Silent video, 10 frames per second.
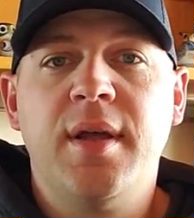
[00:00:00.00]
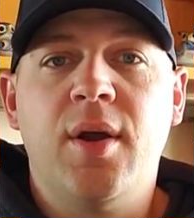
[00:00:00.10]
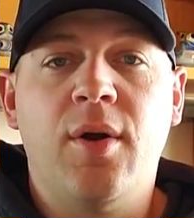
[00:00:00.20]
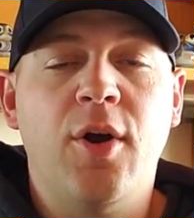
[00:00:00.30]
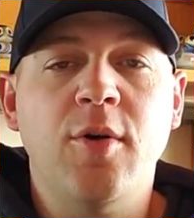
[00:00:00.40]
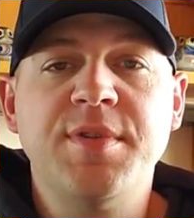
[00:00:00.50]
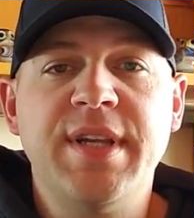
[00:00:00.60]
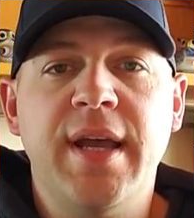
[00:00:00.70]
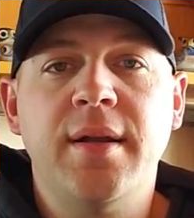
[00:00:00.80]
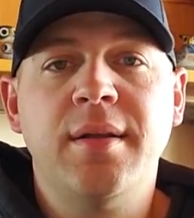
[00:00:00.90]
or
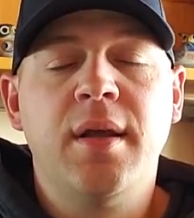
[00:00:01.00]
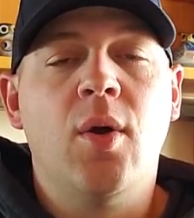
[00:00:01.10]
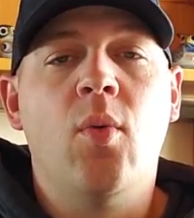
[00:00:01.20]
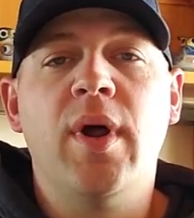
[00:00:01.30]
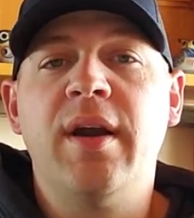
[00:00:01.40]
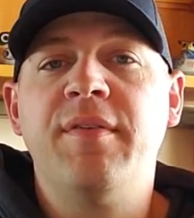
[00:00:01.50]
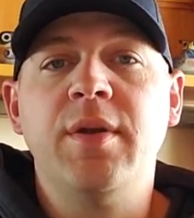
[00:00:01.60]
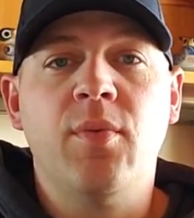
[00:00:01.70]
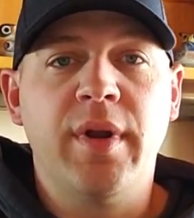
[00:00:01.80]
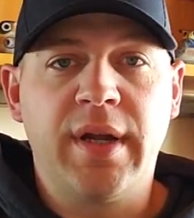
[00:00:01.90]
homestead, whatever
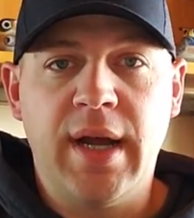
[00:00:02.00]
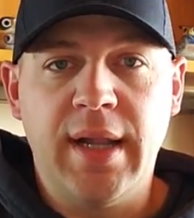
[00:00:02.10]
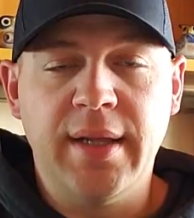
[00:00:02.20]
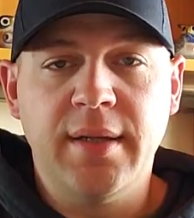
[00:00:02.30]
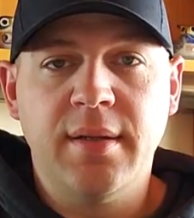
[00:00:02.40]
you want to call it.